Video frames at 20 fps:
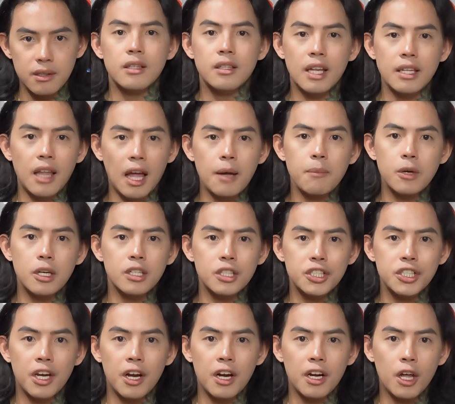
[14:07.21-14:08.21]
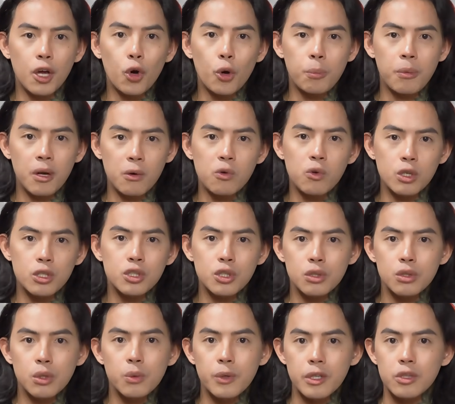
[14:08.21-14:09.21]
that I'm gonna share, and I hope everyone
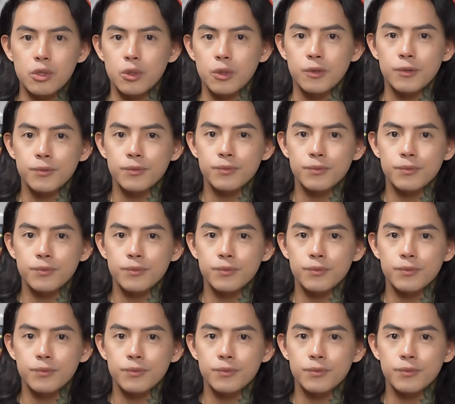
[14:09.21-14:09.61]
should do it too.